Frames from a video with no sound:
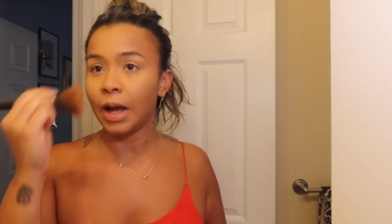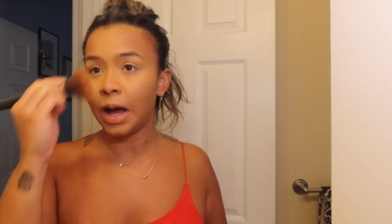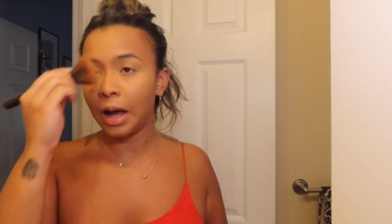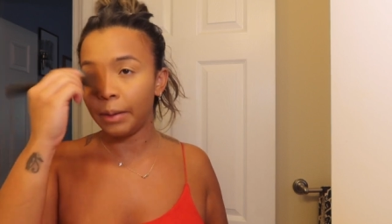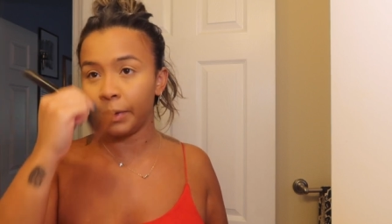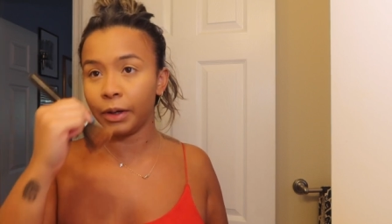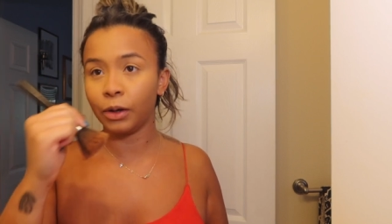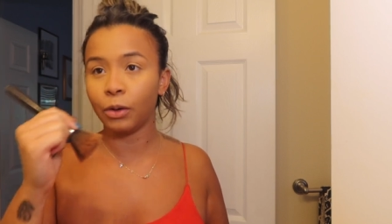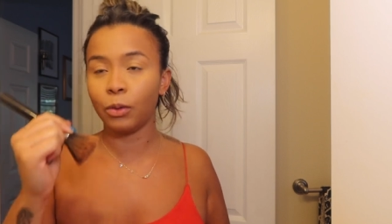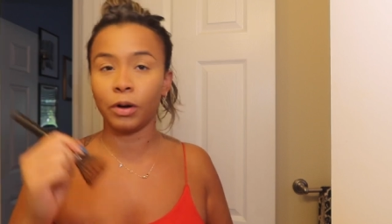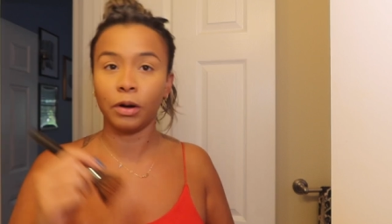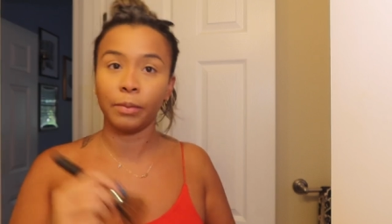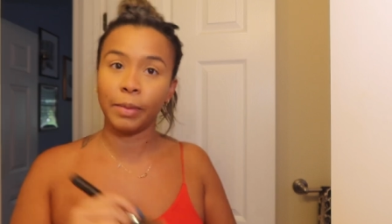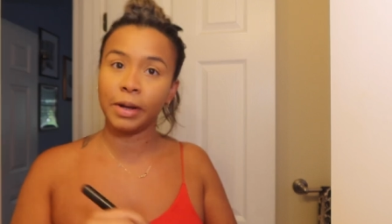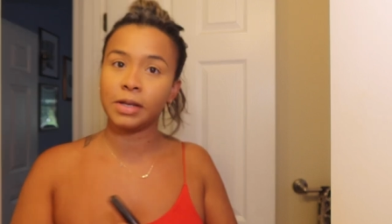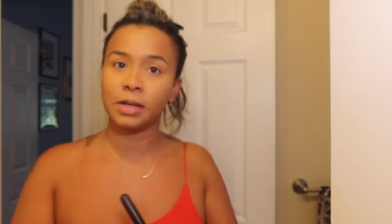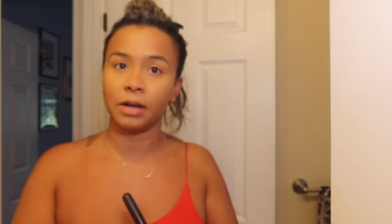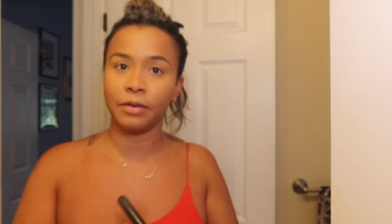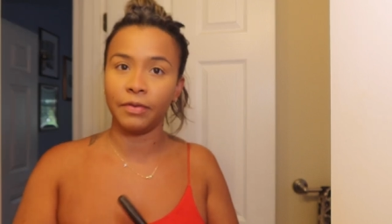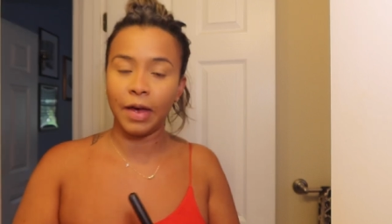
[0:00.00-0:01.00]
I'm gonna order
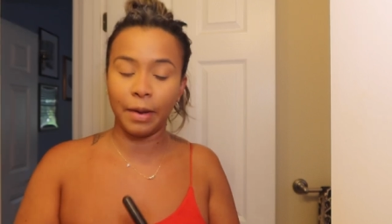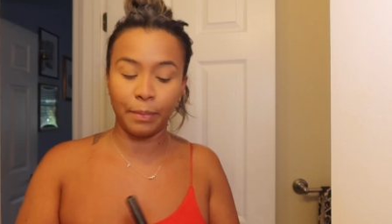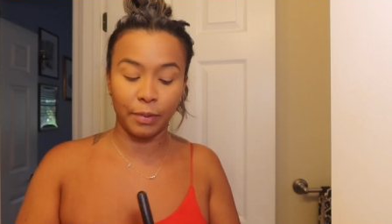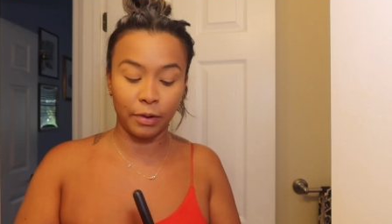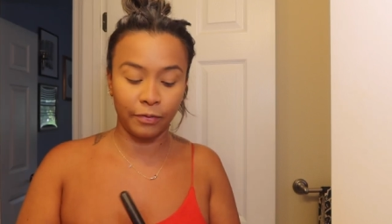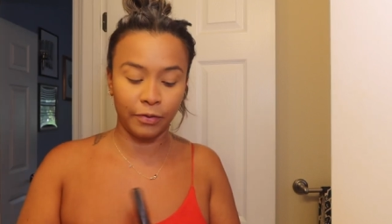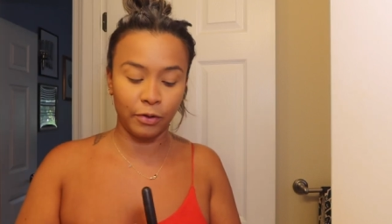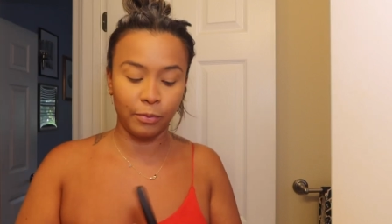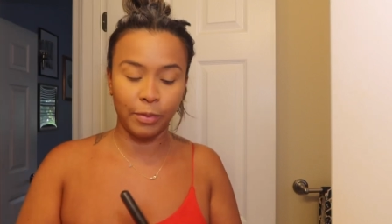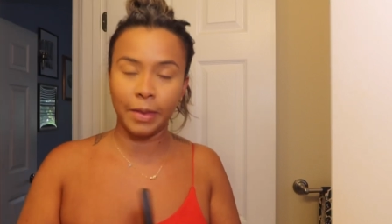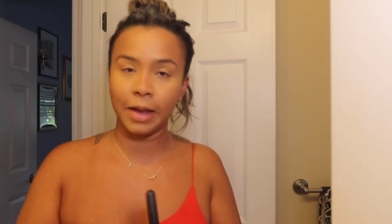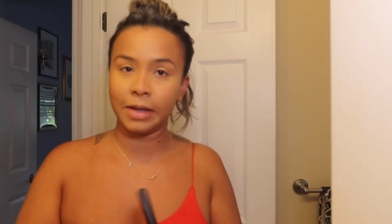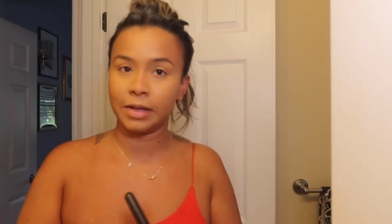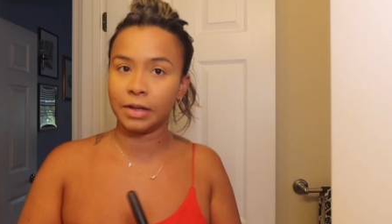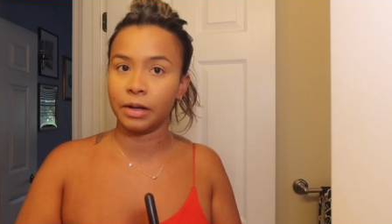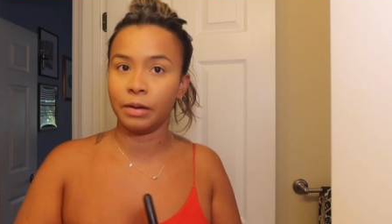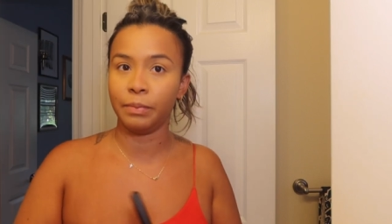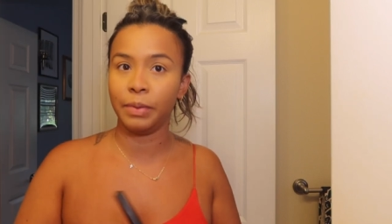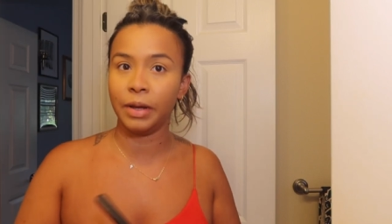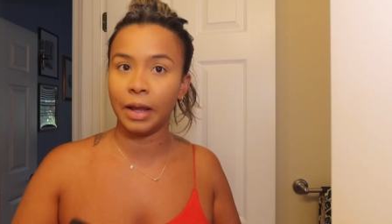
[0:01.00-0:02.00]
myself that perfume and
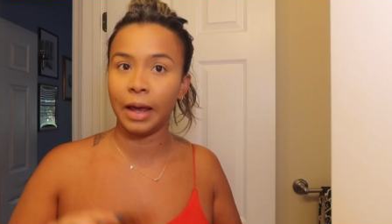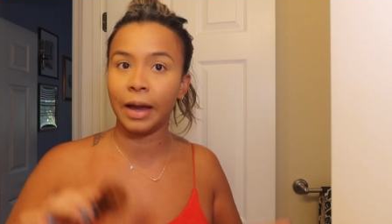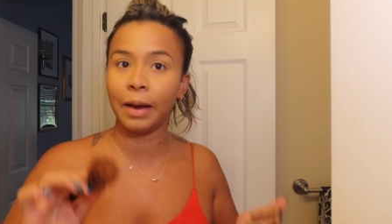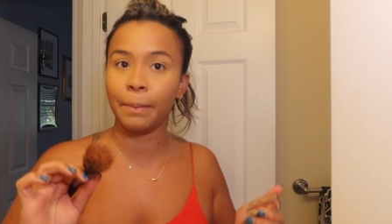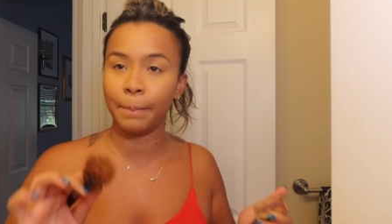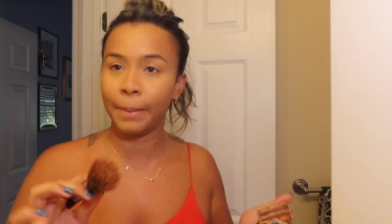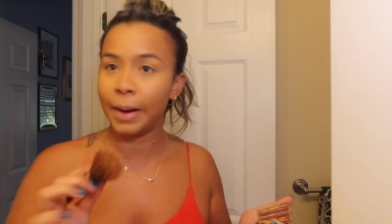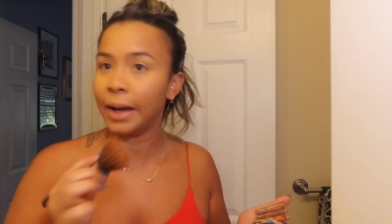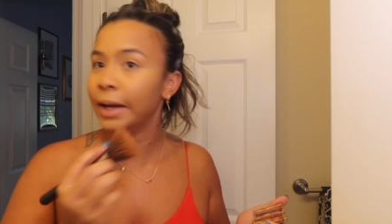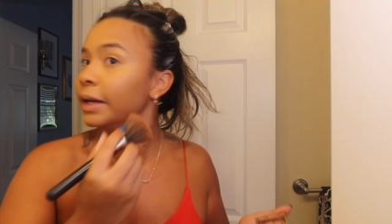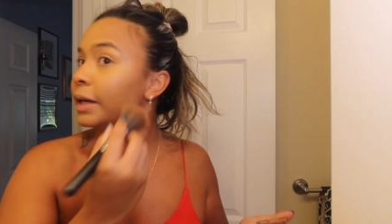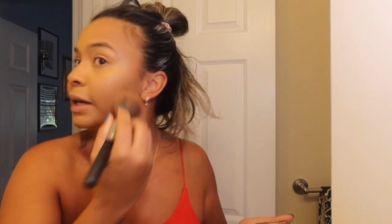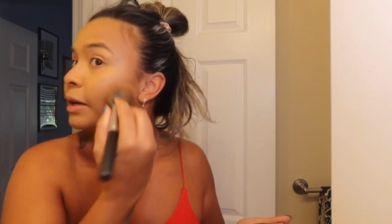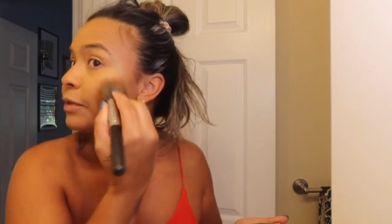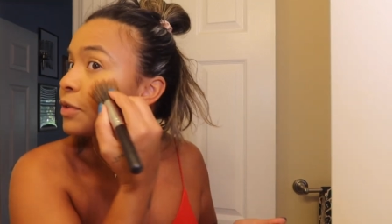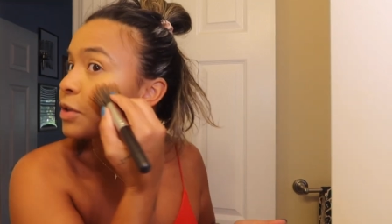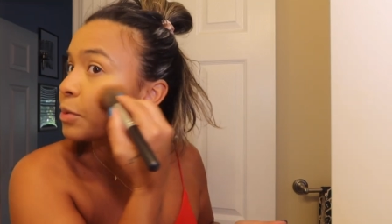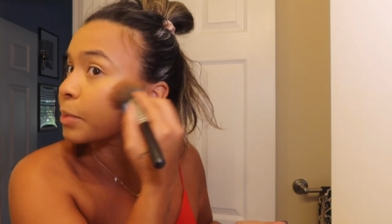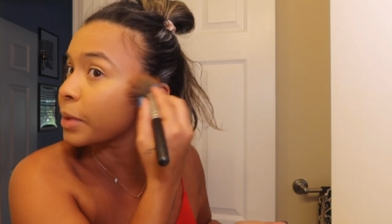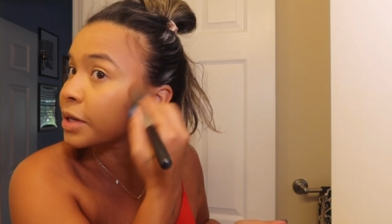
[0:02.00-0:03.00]
that's gonna be like my
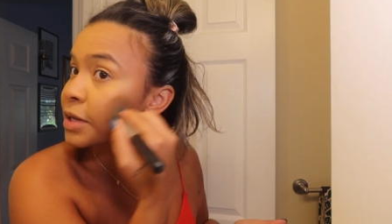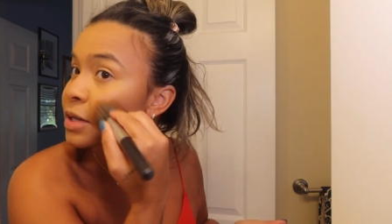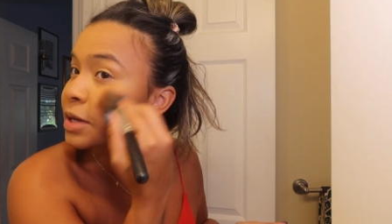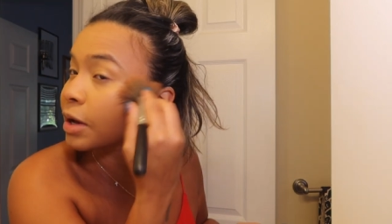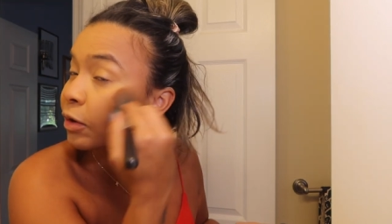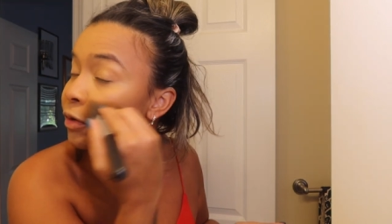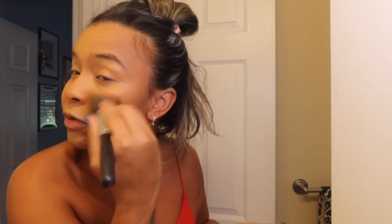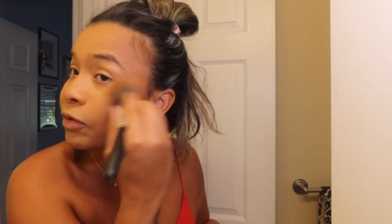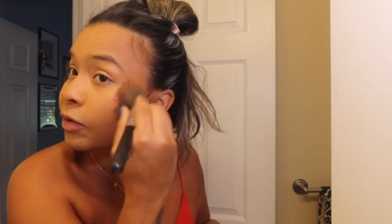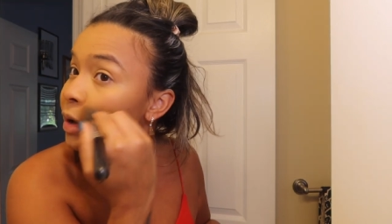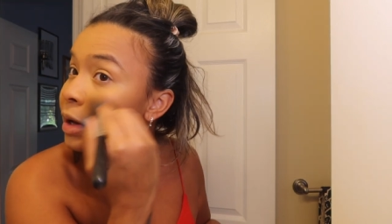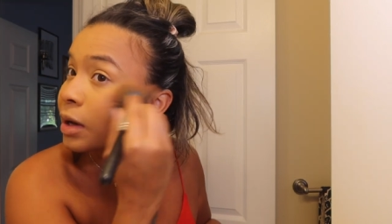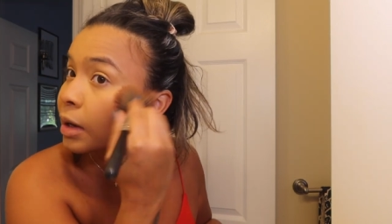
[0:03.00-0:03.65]
gift to myself